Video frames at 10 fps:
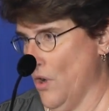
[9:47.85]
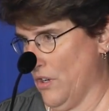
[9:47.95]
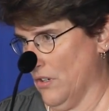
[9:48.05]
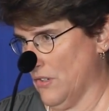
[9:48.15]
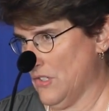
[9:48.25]

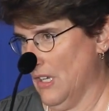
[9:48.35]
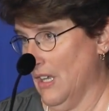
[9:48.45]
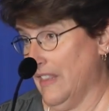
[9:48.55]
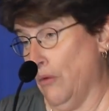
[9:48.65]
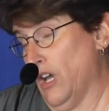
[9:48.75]
workers
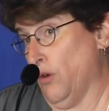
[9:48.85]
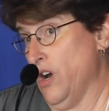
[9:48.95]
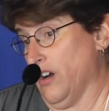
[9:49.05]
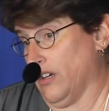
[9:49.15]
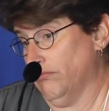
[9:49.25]
that want to
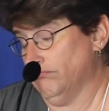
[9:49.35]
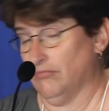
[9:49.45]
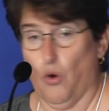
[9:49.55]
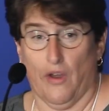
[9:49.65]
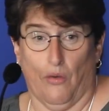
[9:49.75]
work
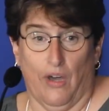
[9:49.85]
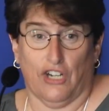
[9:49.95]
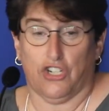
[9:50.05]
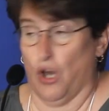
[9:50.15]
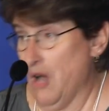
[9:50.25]
or that want
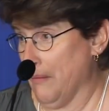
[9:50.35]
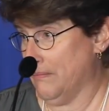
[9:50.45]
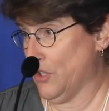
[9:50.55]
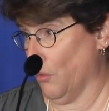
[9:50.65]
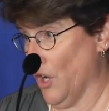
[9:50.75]
to show
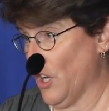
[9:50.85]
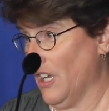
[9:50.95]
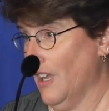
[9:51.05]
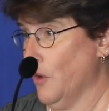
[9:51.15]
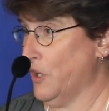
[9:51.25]
up to
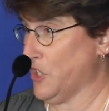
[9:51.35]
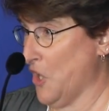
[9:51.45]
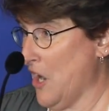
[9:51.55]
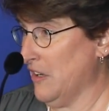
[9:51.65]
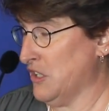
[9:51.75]
work, which in
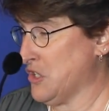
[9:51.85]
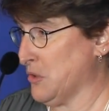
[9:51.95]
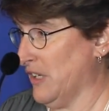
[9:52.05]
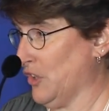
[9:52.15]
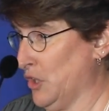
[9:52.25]
our
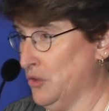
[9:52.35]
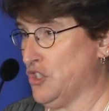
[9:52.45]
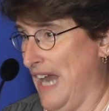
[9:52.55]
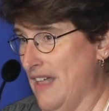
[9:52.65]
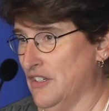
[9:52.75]
industry is a little
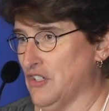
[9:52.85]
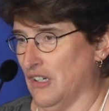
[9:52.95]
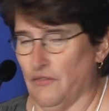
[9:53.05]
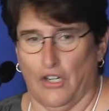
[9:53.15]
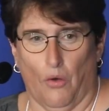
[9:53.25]

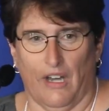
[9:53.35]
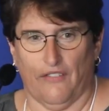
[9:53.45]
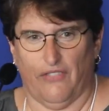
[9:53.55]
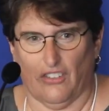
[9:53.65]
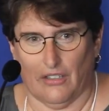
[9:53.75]
challenging if you don't want
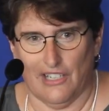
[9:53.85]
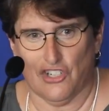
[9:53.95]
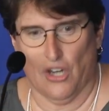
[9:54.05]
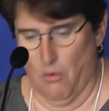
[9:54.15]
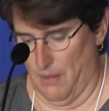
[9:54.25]
to physically
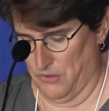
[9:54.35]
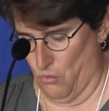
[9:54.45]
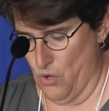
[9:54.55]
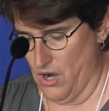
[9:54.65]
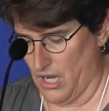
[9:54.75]
show up to
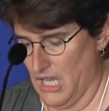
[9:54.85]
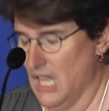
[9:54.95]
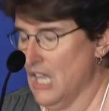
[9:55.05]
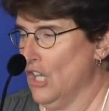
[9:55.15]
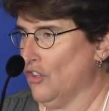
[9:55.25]
work.
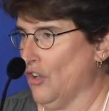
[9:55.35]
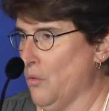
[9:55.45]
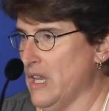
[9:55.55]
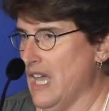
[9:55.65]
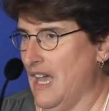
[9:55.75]
So
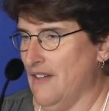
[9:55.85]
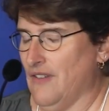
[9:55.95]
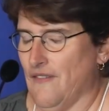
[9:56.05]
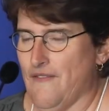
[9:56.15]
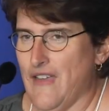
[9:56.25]
we have
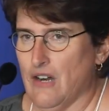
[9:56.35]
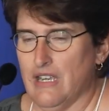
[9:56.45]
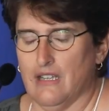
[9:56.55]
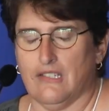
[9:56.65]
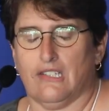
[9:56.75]
a
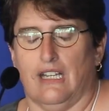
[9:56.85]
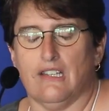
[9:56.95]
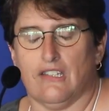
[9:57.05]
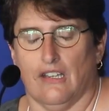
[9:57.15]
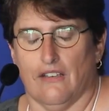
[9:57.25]
very
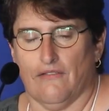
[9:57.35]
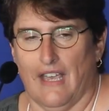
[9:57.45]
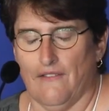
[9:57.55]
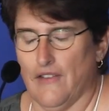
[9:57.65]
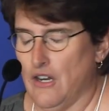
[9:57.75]
extensive
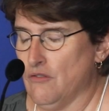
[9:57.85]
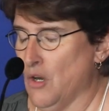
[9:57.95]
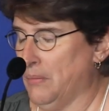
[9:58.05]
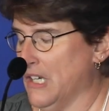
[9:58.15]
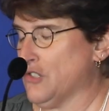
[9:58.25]
and very
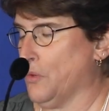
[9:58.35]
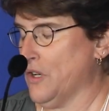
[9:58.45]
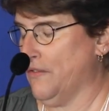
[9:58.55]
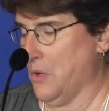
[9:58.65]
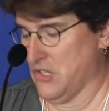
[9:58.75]
robust
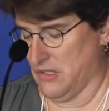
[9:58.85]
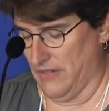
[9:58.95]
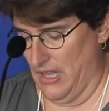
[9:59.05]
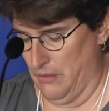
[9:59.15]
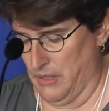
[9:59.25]
workforce
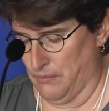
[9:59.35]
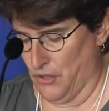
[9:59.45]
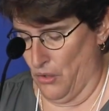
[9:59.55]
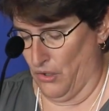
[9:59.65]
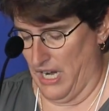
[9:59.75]
development
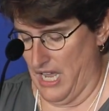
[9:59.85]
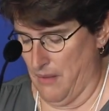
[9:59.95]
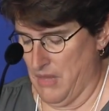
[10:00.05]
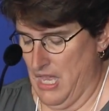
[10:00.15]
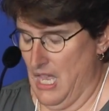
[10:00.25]

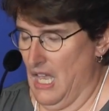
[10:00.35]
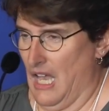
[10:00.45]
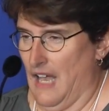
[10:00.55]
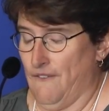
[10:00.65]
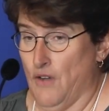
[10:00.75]
program
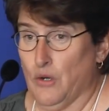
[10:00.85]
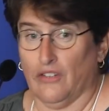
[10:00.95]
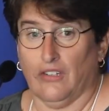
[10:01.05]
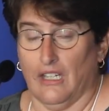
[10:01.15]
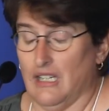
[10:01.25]

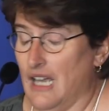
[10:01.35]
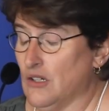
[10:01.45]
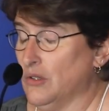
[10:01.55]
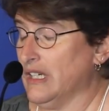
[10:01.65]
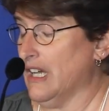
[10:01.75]
focusing not
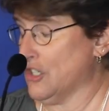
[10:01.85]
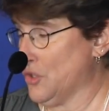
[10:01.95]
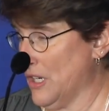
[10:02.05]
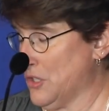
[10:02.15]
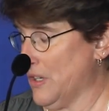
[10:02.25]
only on
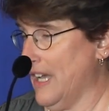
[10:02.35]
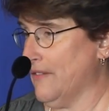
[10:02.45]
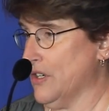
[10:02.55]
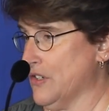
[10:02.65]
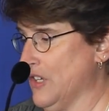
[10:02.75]
truck
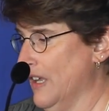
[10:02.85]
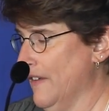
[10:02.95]
drivers,